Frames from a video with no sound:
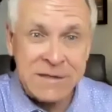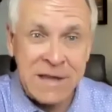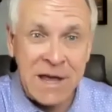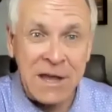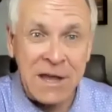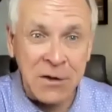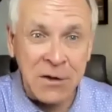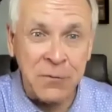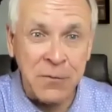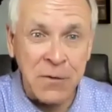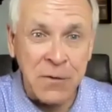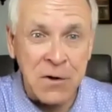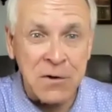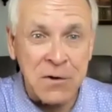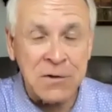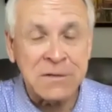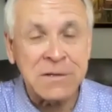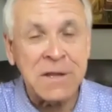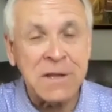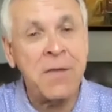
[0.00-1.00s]
were excited
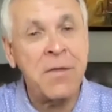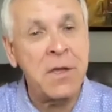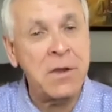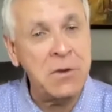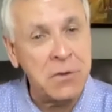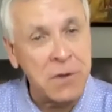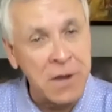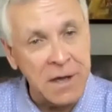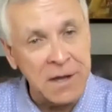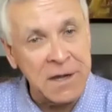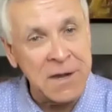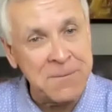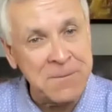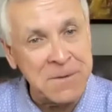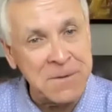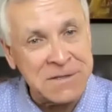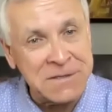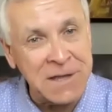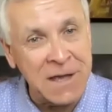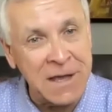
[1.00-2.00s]
first, and then you got
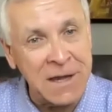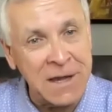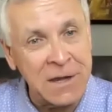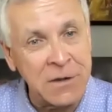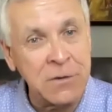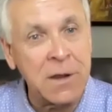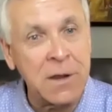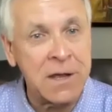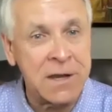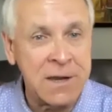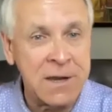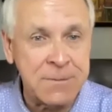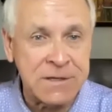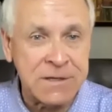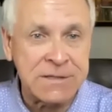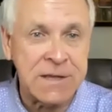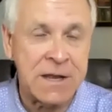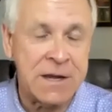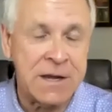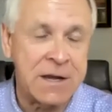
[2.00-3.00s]
him excited, and you got him
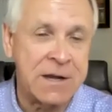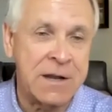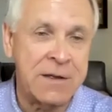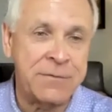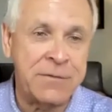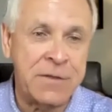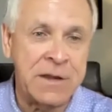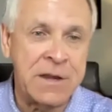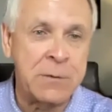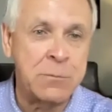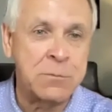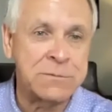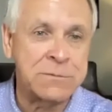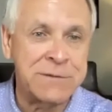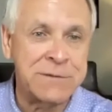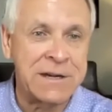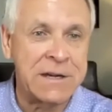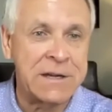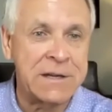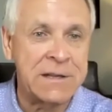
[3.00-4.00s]
excited enough that he
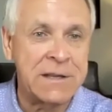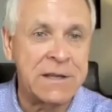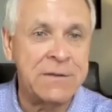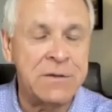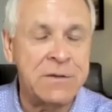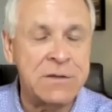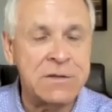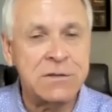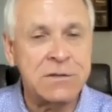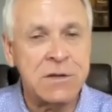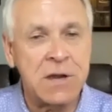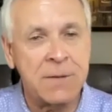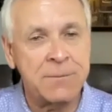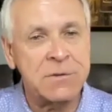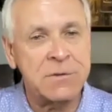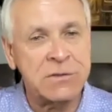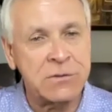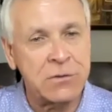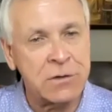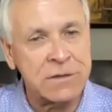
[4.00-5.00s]
was ready to leave his
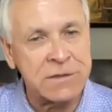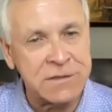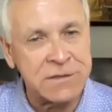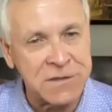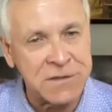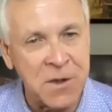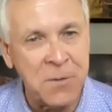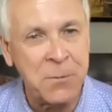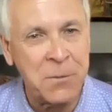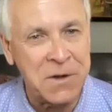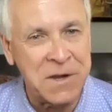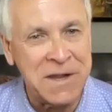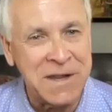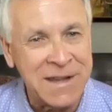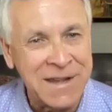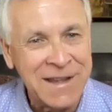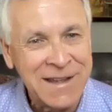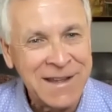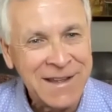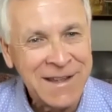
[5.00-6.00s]
job to start this
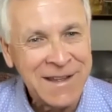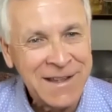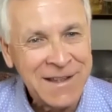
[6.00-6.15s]
company.